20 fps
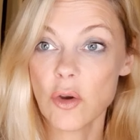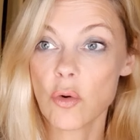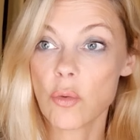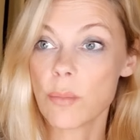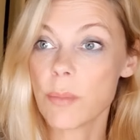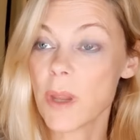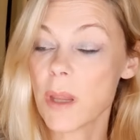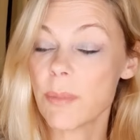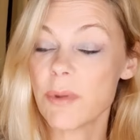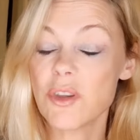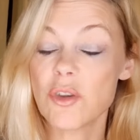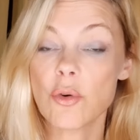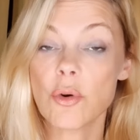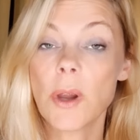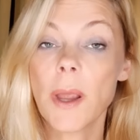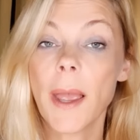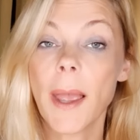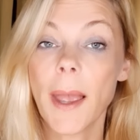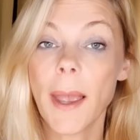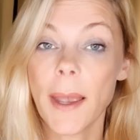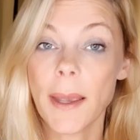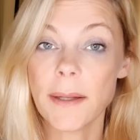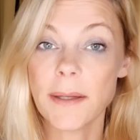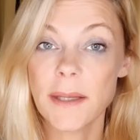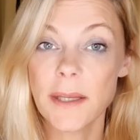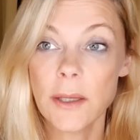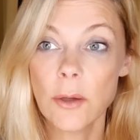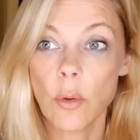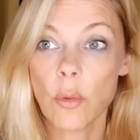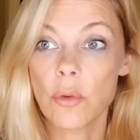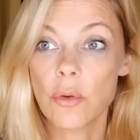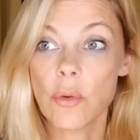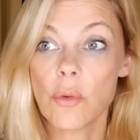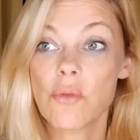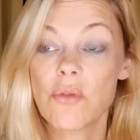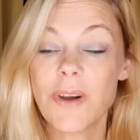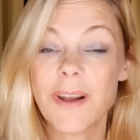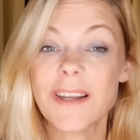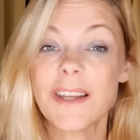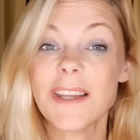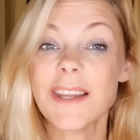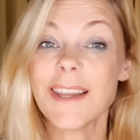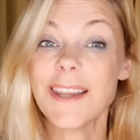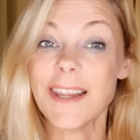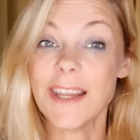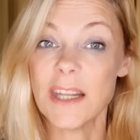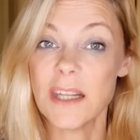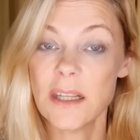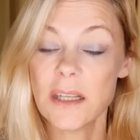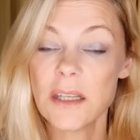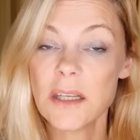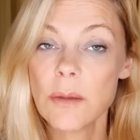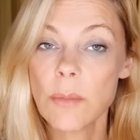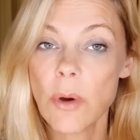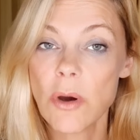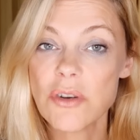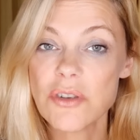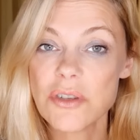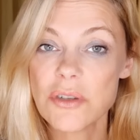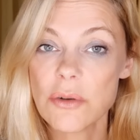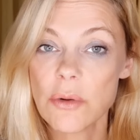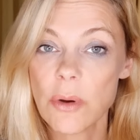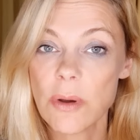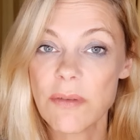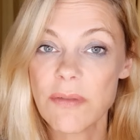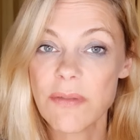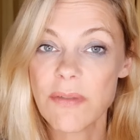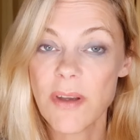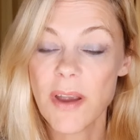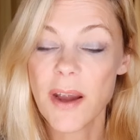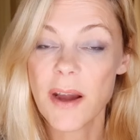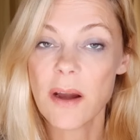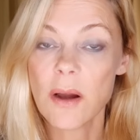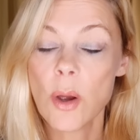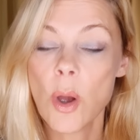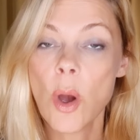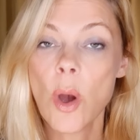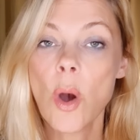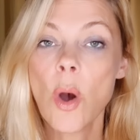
or maybe you're heading, or you're already in an emotional affair,